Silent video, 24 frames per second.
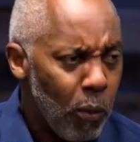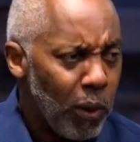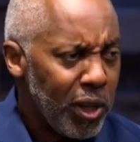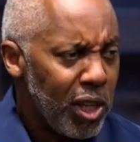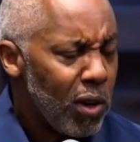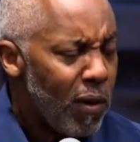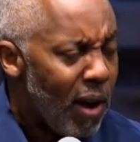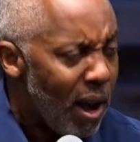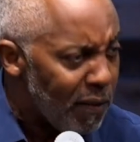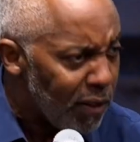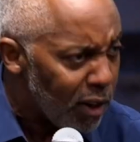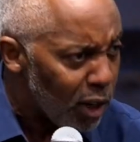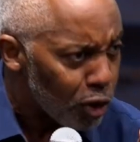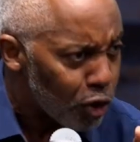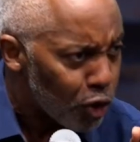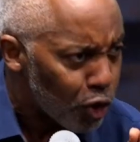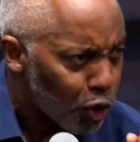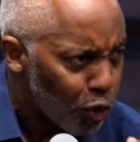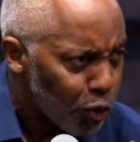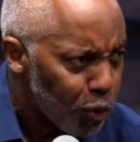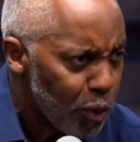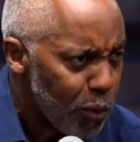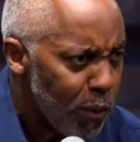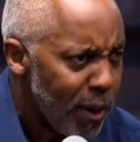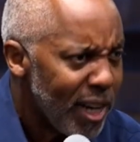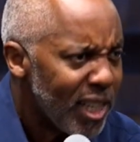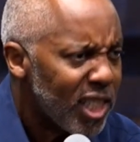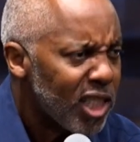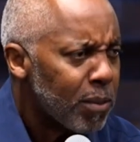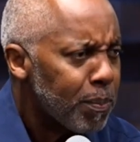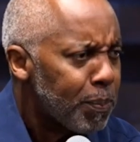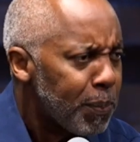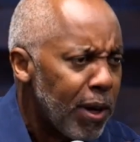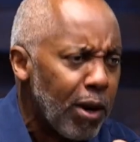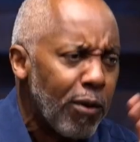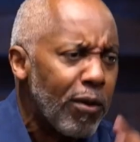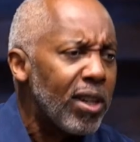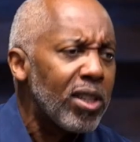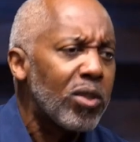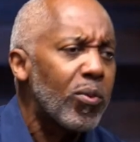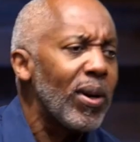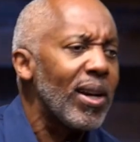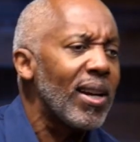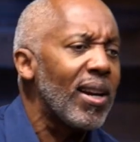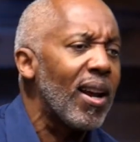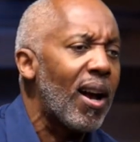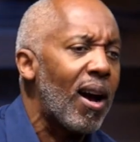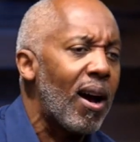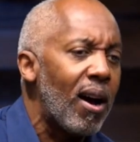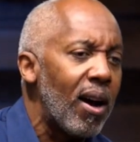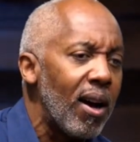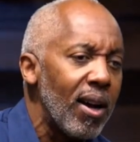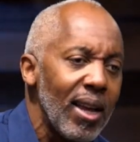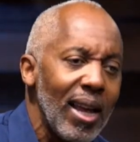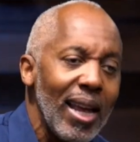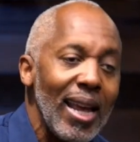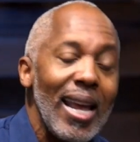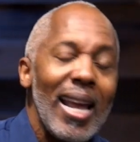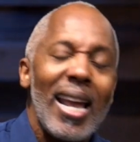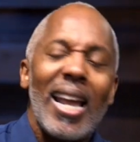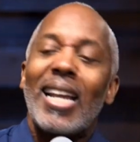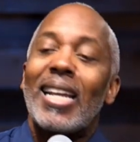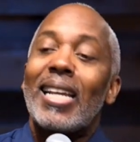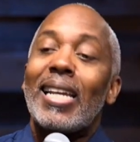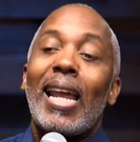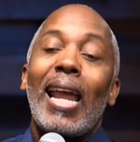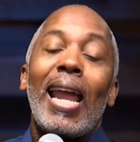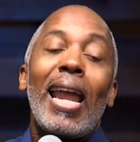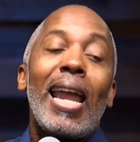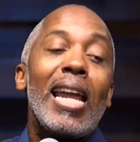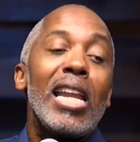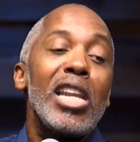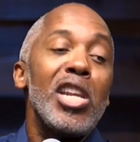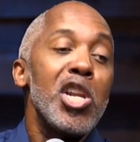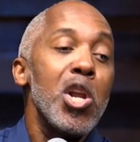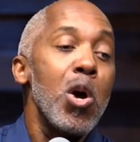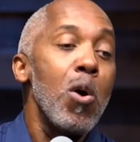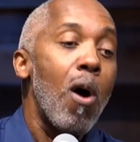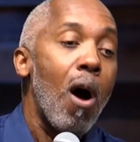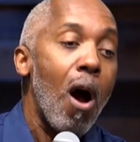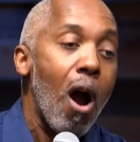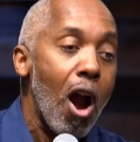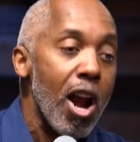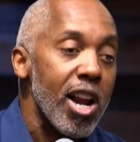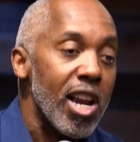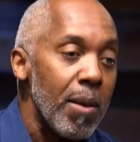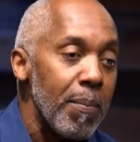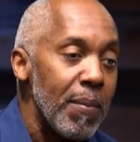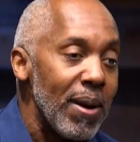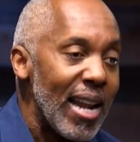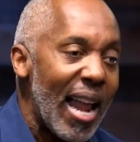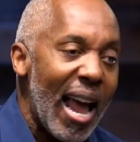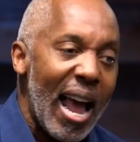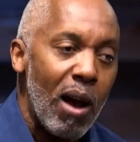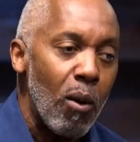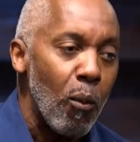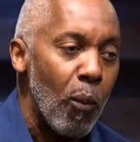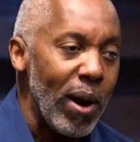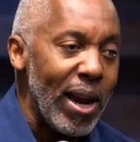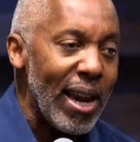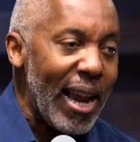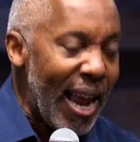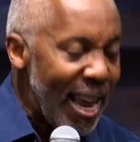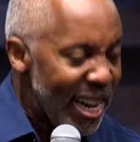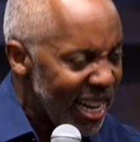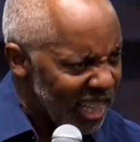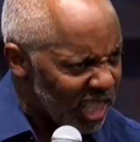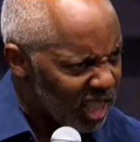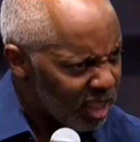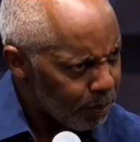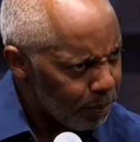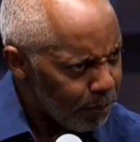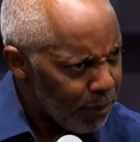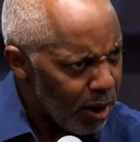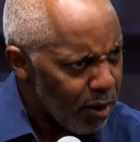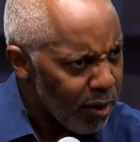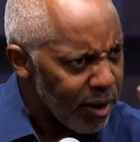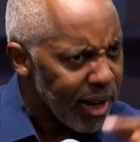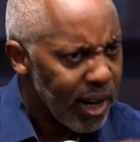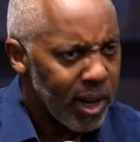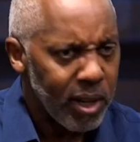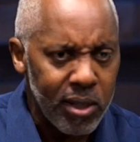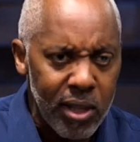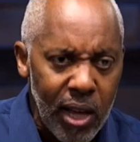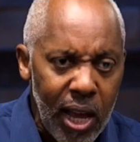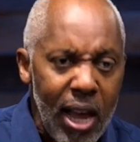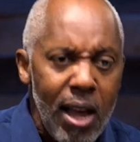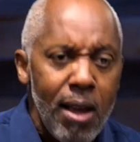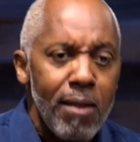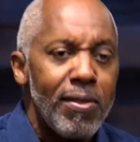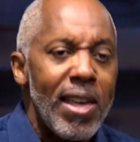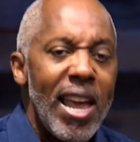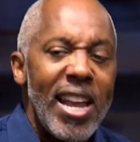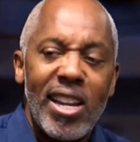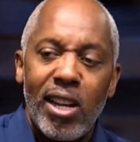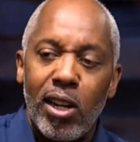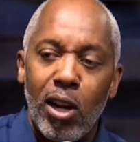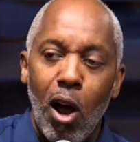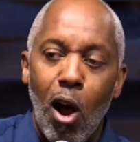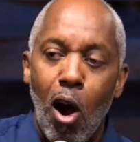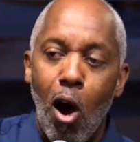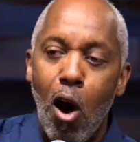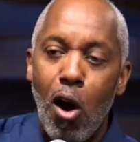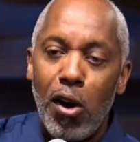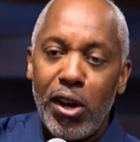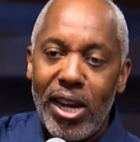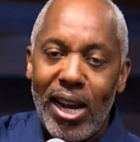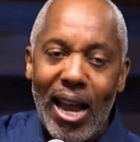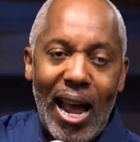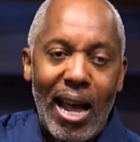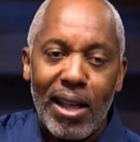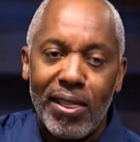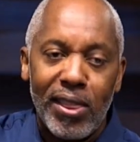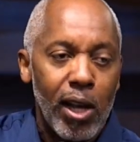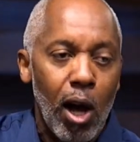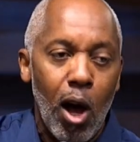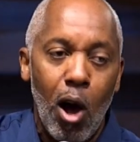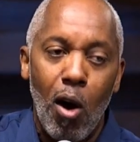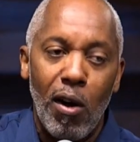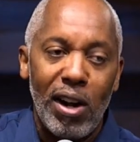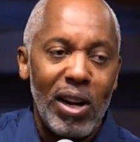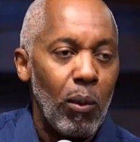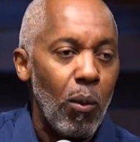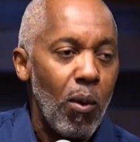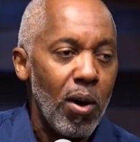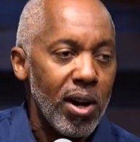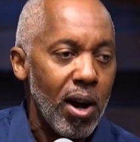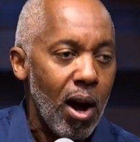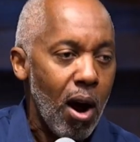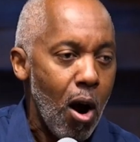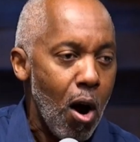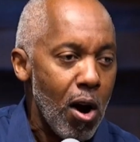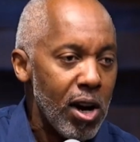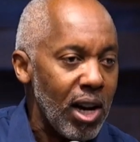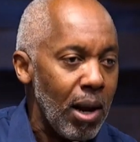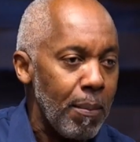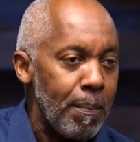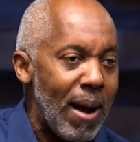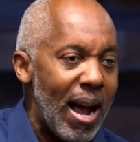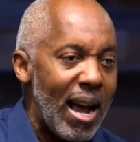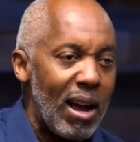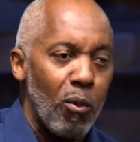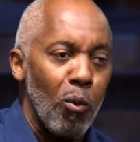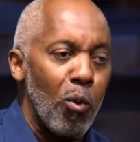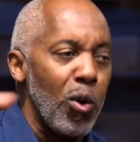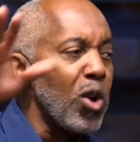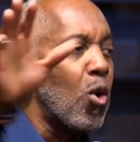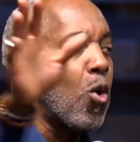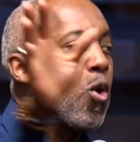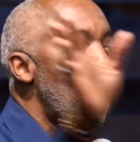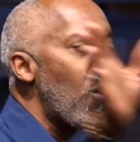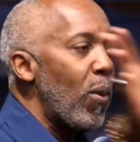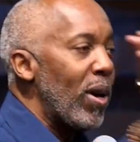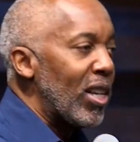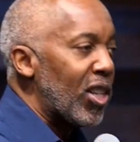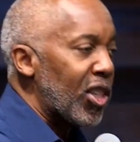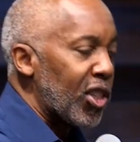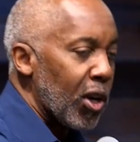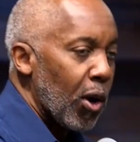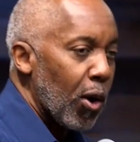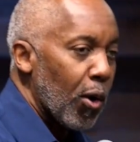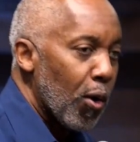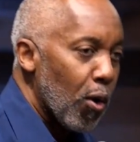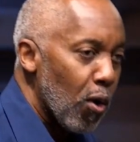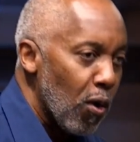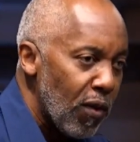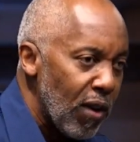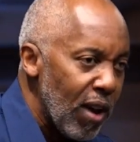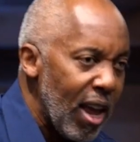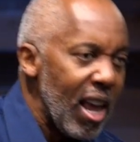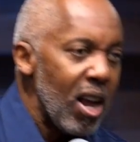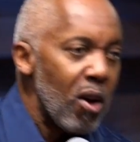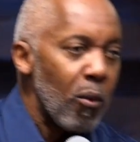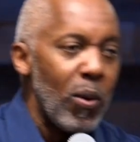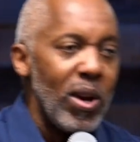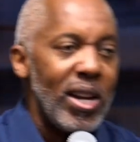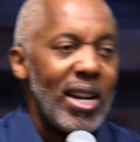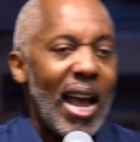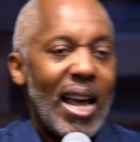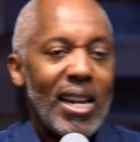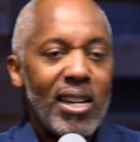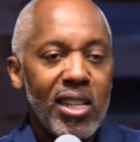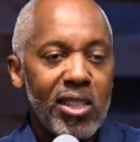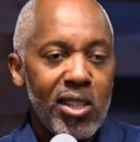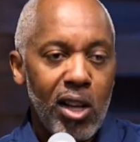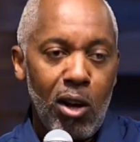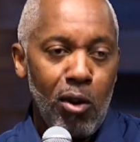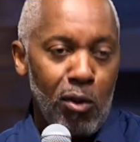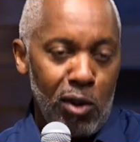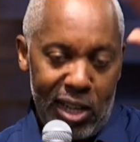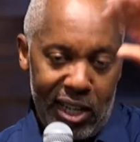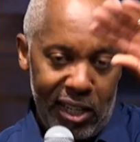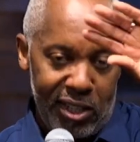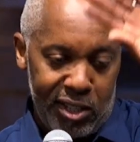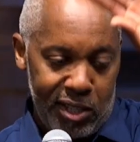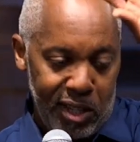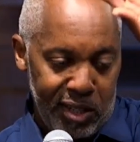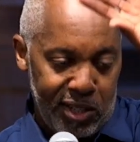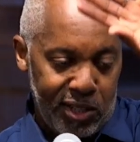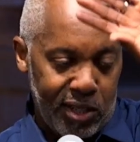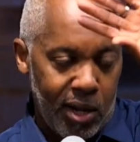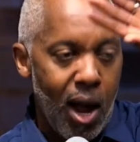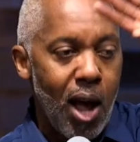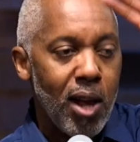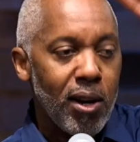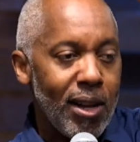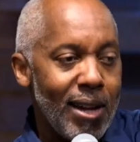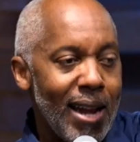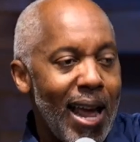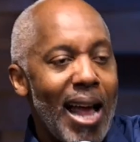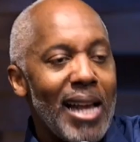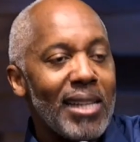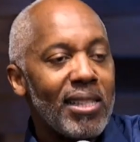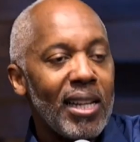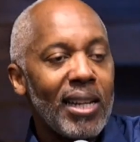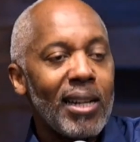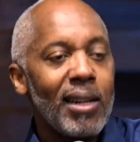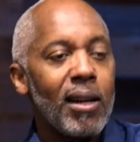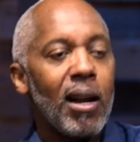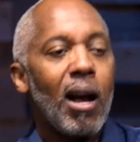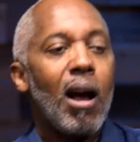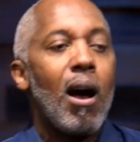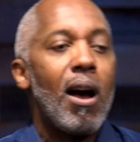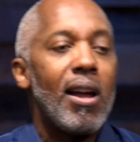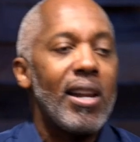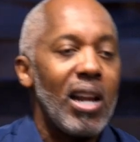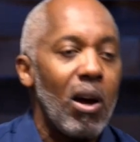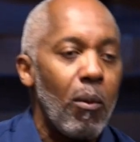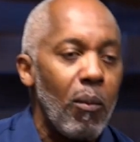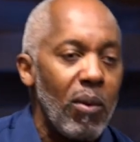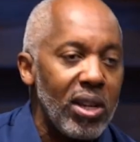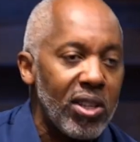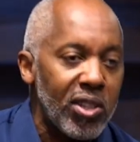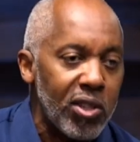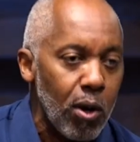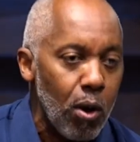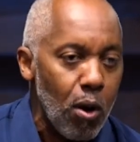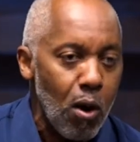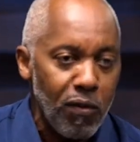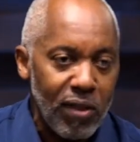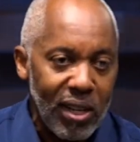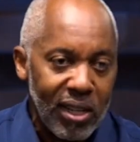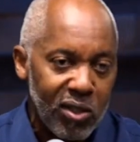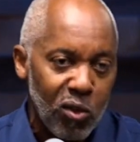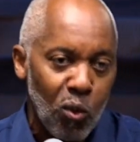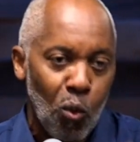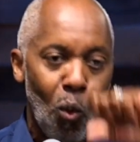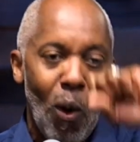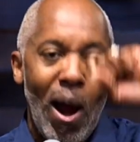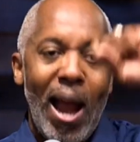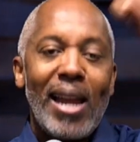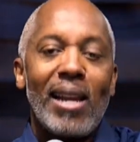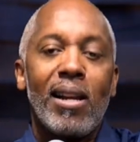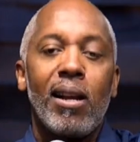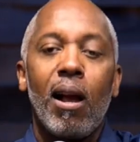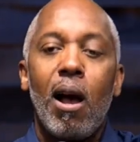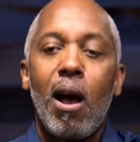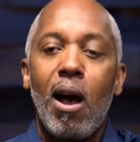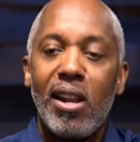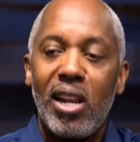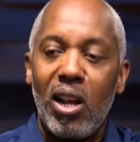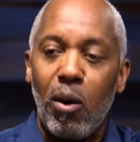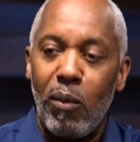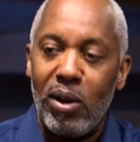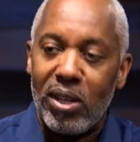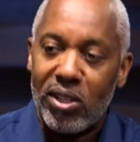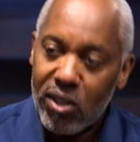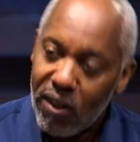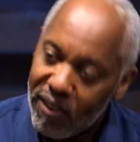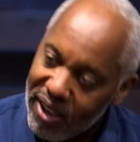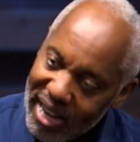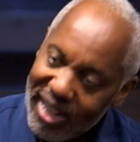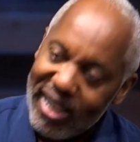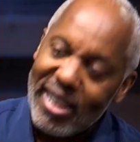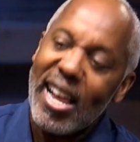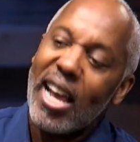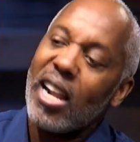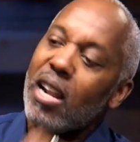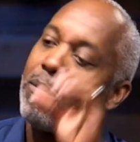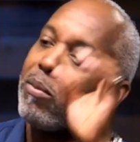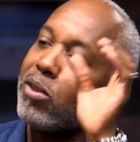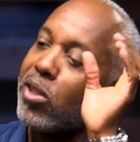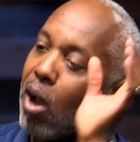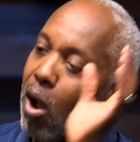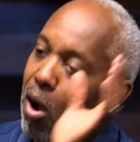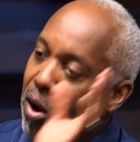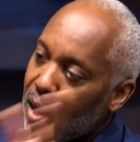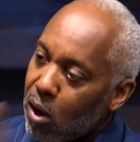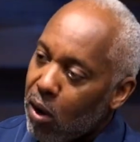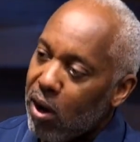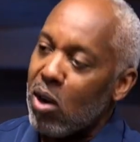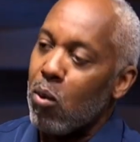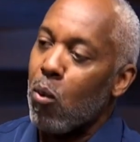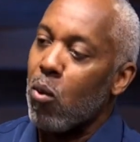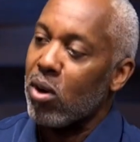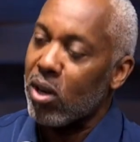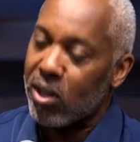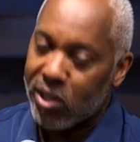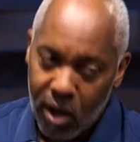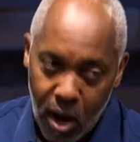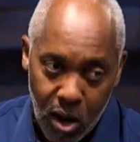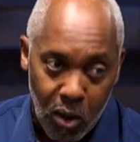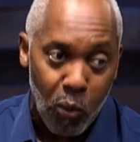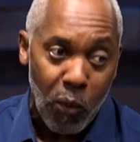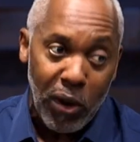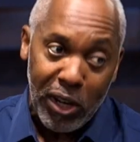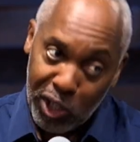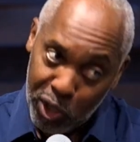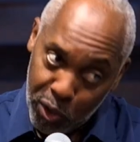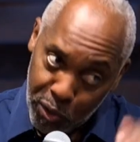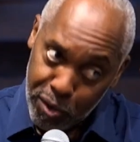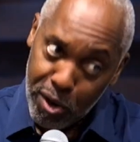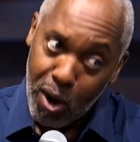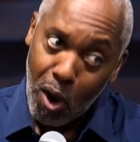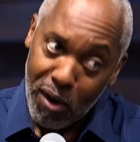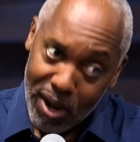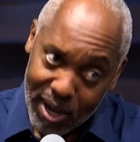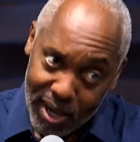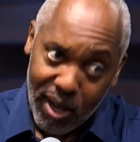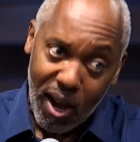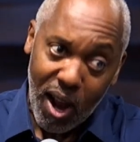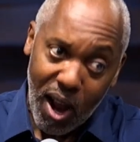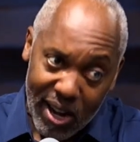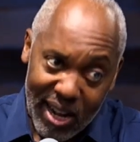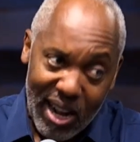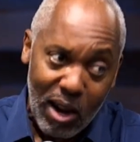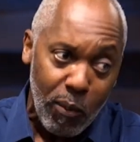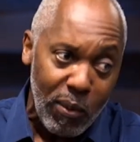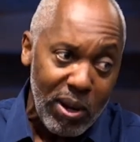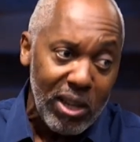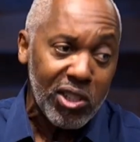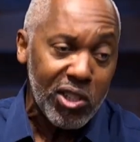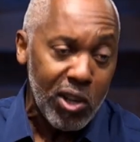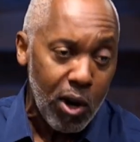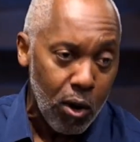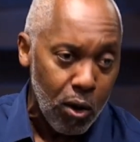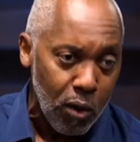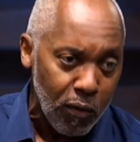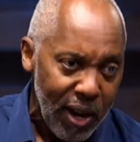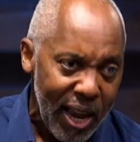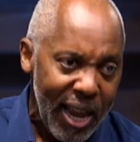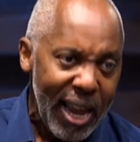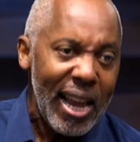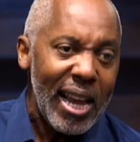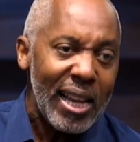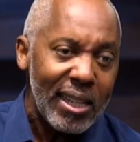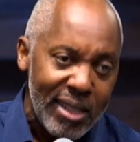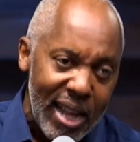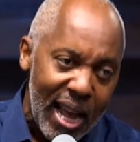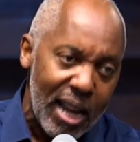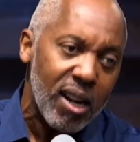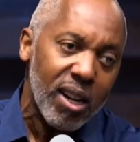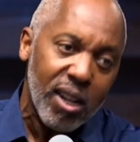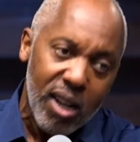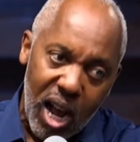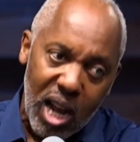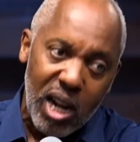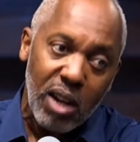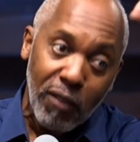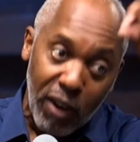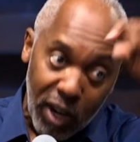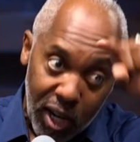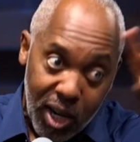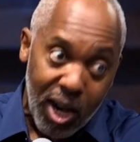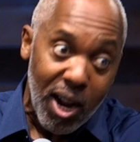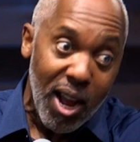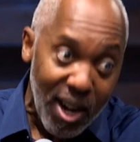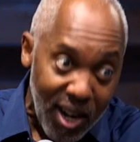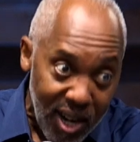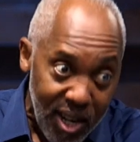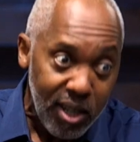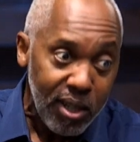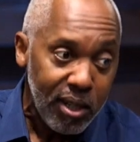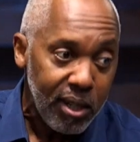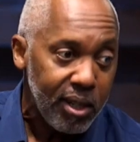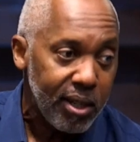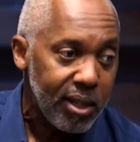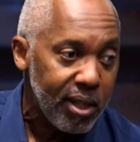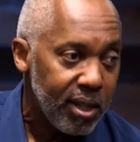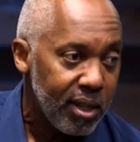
When you have a true experience with God, can no argument outweigh an experience. They can argue out there all they want to argue about who we serve. We got this colonizing God that we serve, this white God that we serve. Let them talk all they want to talk. When you know the God that we serve is not a God of a color,